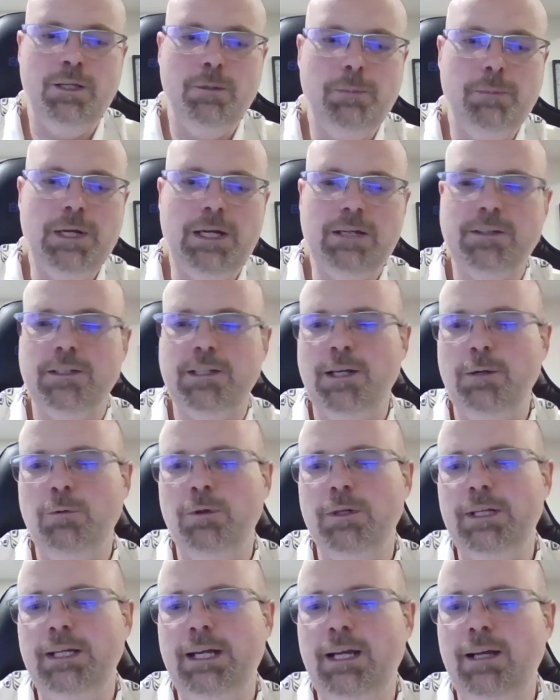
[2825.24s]
impact that I
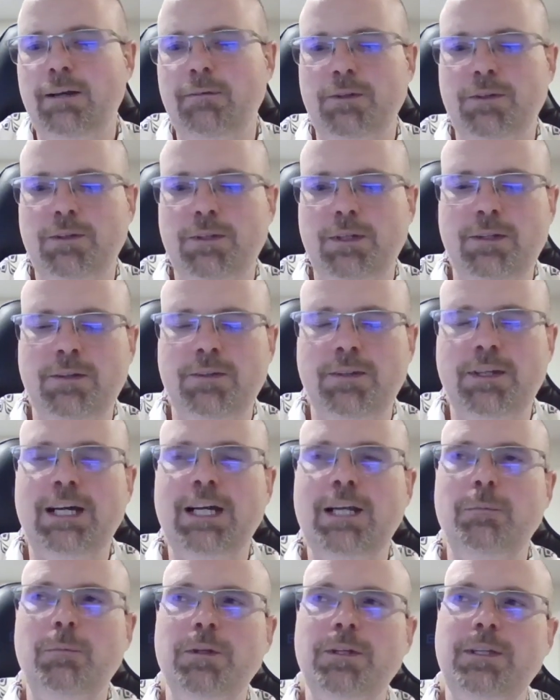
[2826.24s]
want to have is, is
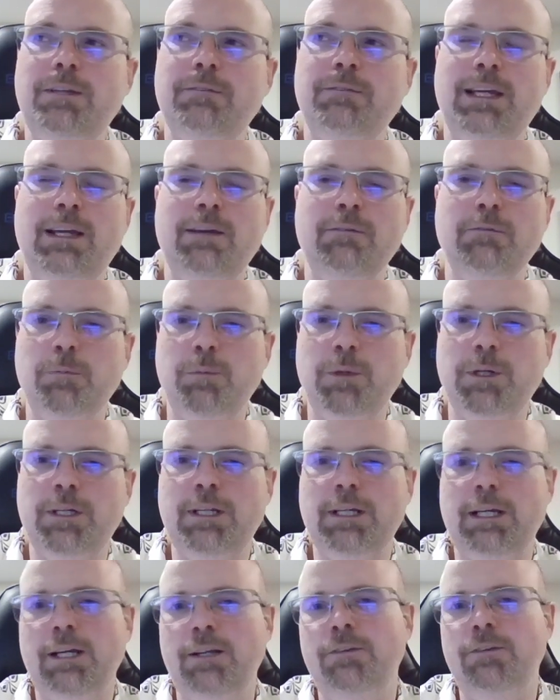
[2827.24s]
I believe
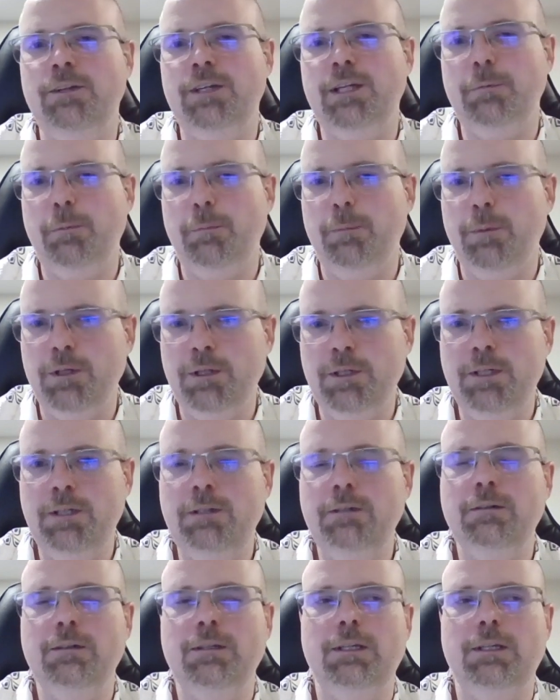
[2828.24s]
everybody has the capability